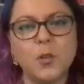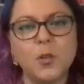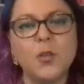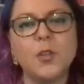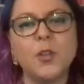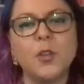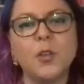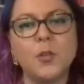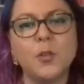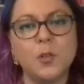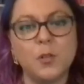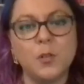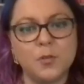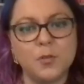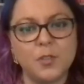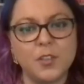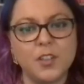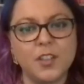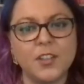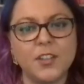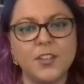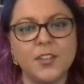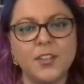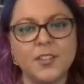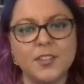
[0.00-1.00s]
what I would do
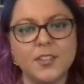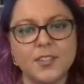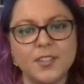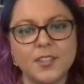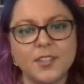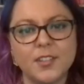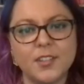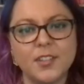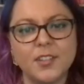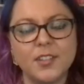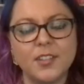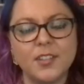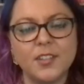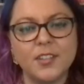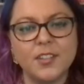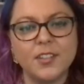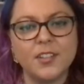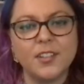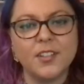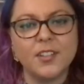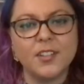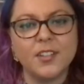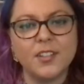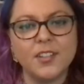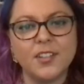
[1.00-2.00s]
if I was president.
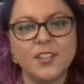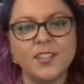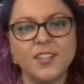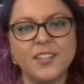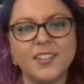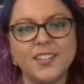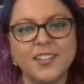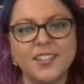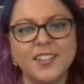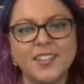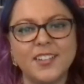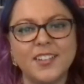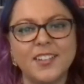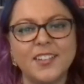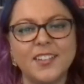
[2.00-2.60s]
I'd be like, can